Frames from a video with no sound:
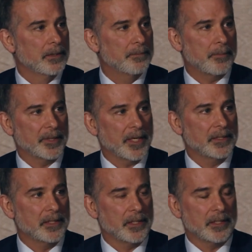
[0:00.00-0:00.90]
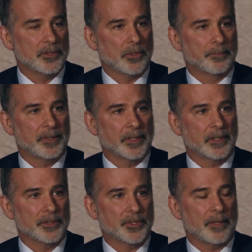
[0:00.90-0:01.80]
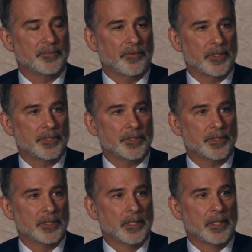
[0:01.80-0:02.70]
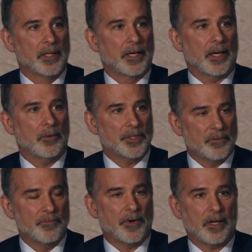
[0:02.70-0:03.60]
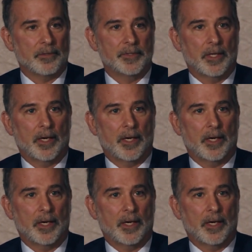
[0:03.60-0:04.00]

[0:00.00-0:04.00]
public entities or political subdivisions. I was involved